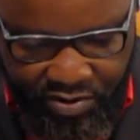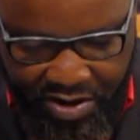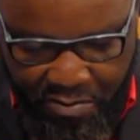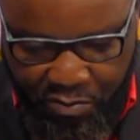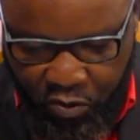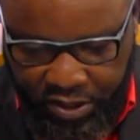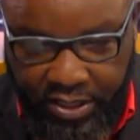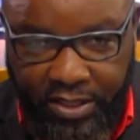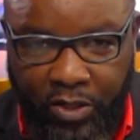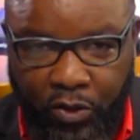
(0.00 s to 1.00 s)
very
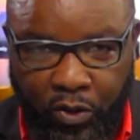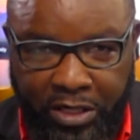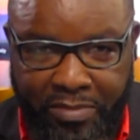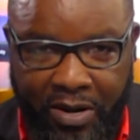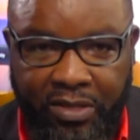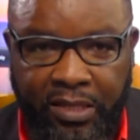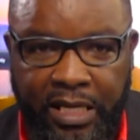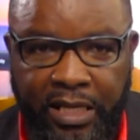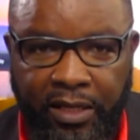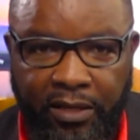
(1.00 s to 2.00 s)
important. You talked about
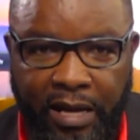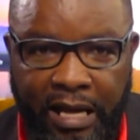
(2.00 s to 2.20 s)
thinking.